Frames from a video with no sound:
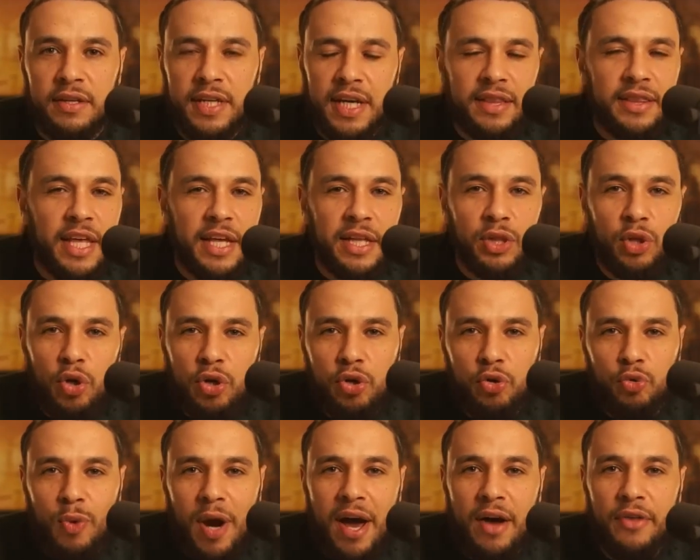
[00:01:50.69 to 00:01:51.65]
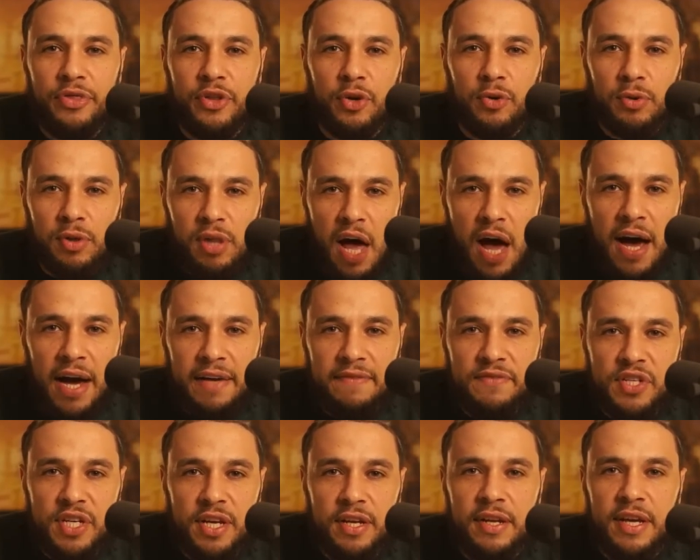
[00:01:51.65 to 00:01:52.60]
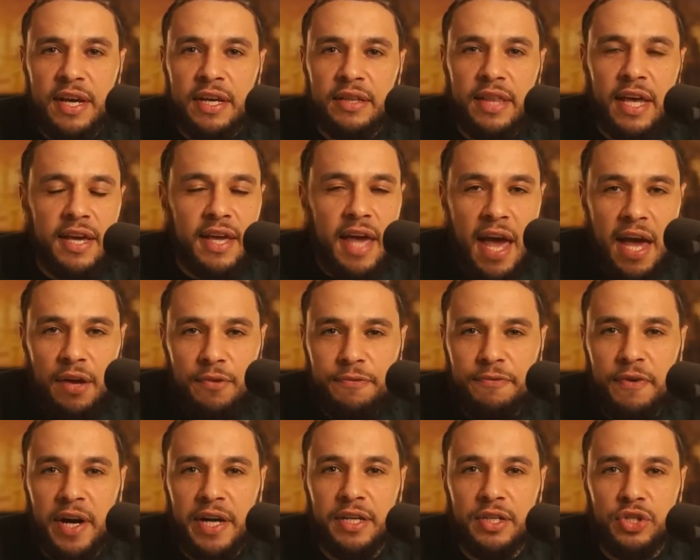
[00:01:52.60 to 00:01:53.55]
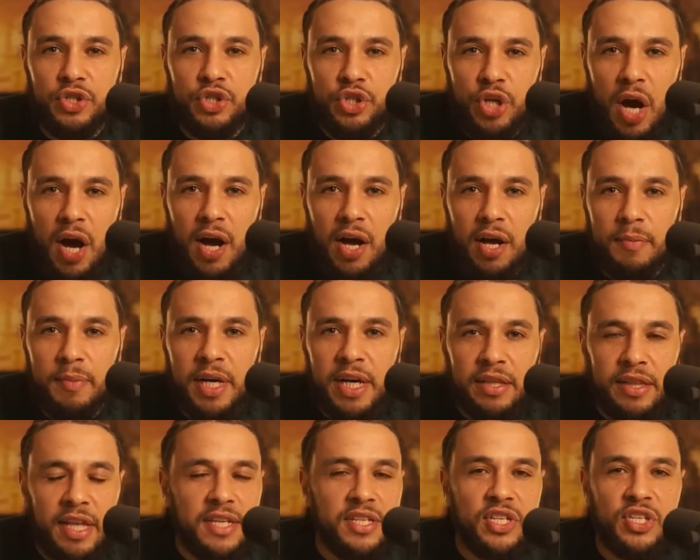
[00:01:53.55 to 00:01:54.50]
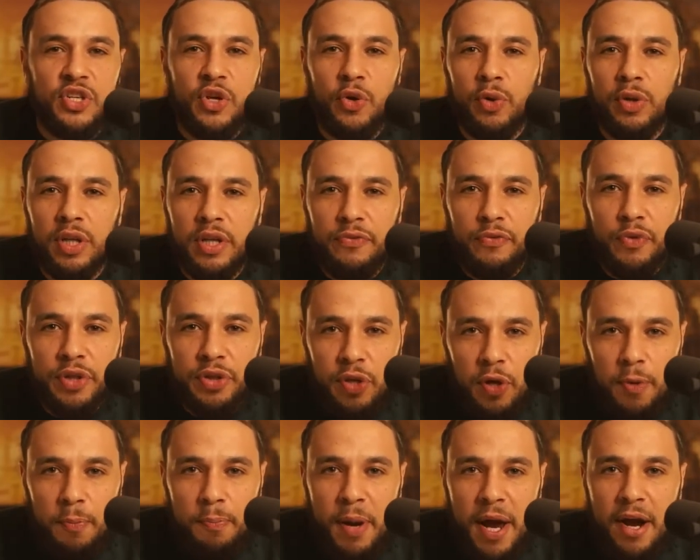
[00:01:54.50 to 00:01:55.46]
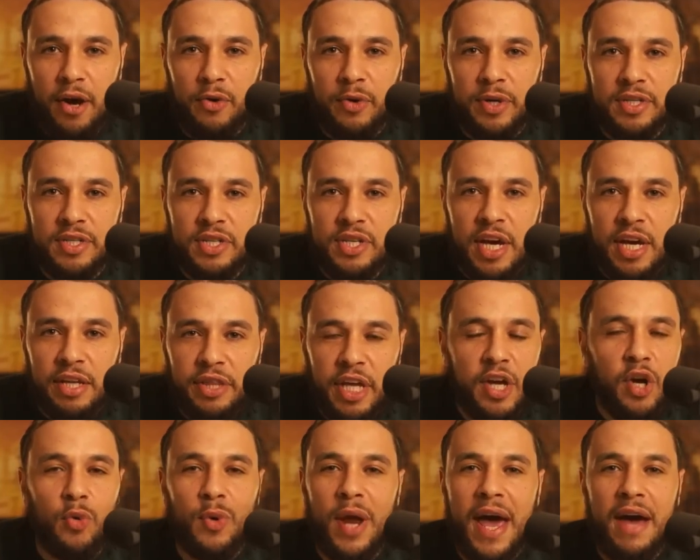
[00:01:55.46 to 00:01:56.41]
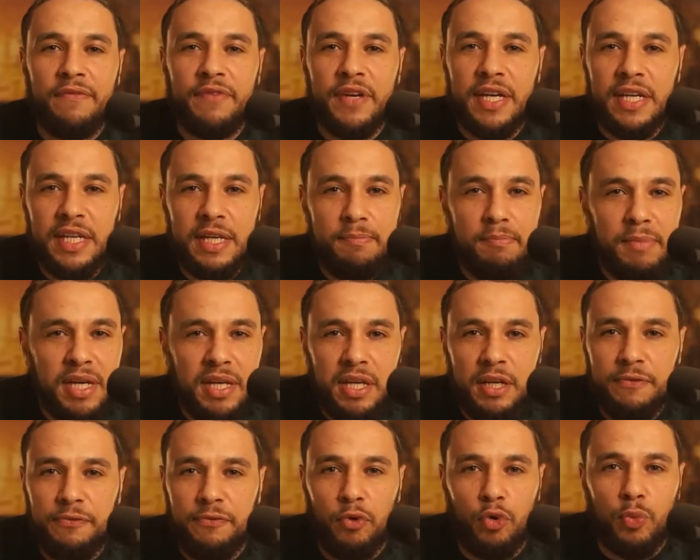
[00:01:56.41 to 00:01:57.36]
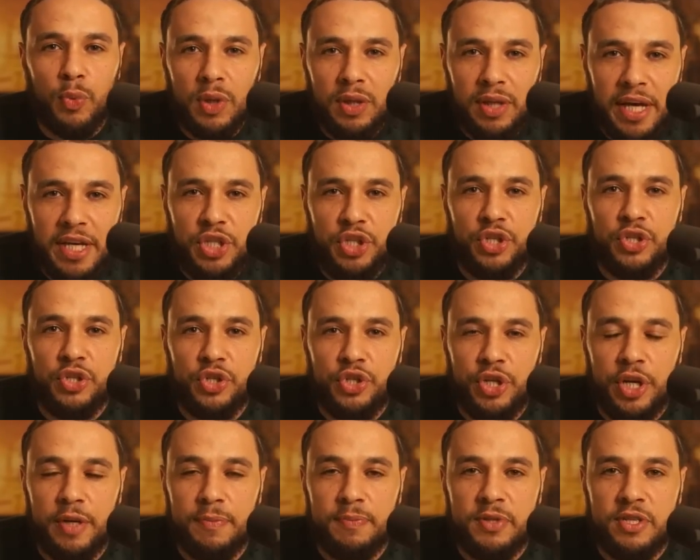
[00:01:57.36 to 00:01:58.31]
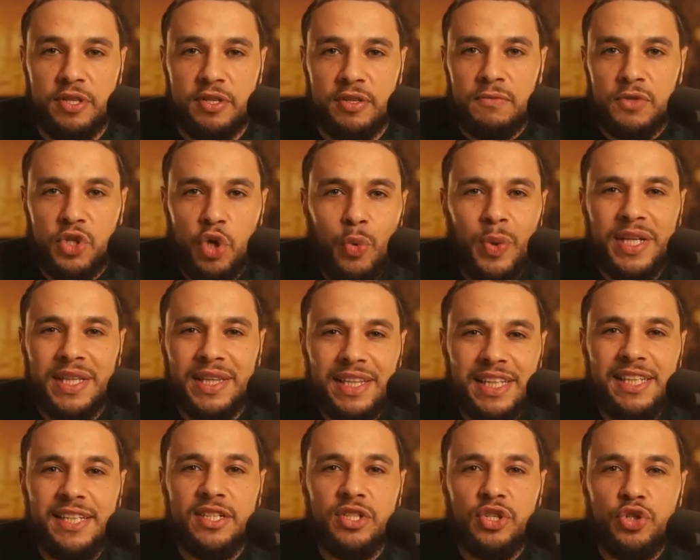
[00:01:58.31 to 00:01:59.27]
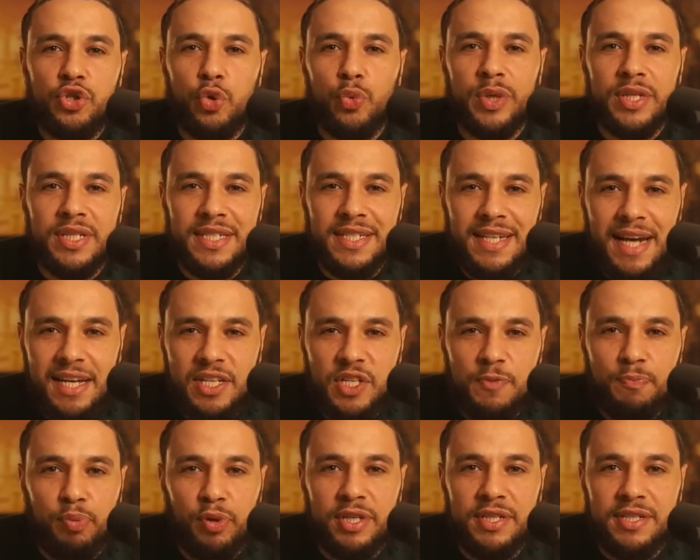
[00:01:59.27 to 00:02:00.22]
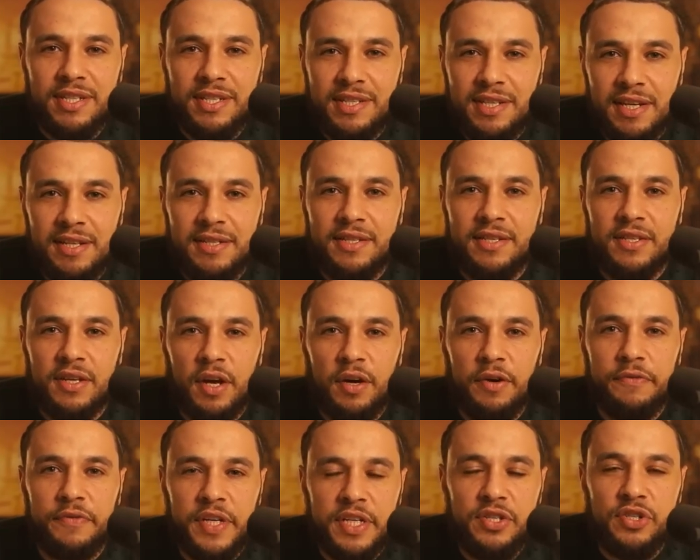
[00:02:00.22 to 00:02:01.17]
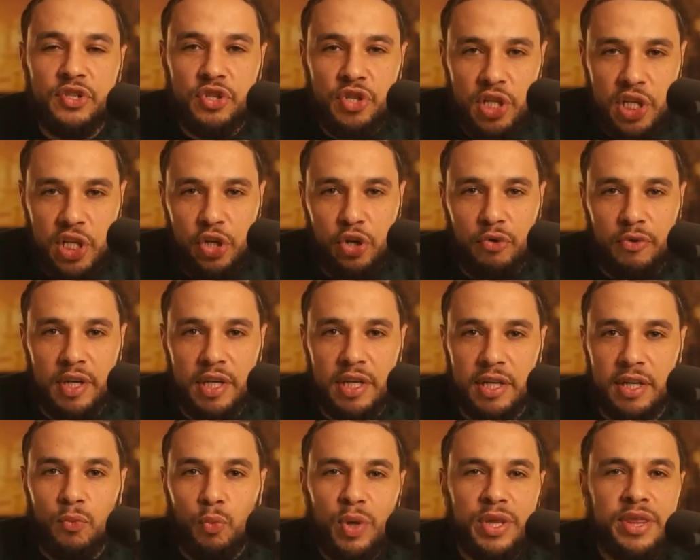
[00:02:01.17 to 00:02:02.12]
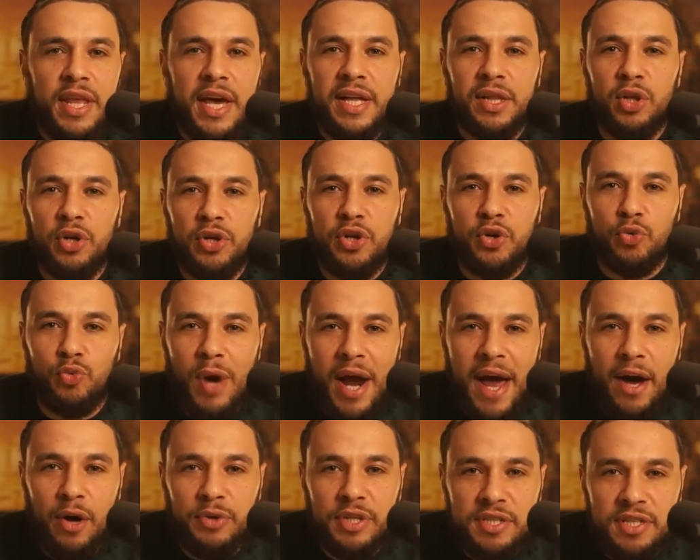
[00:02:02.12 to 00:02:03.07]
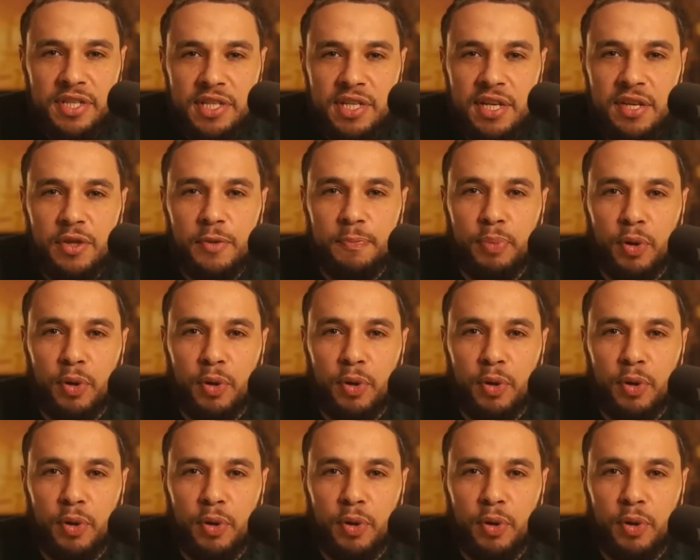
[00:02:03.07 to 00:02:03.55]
Yet they look around their lives and they can't find a job. They still live with their parents. They don't have any meaningful relationships. So it leads to a desperate sense of insecurity when they look around and see the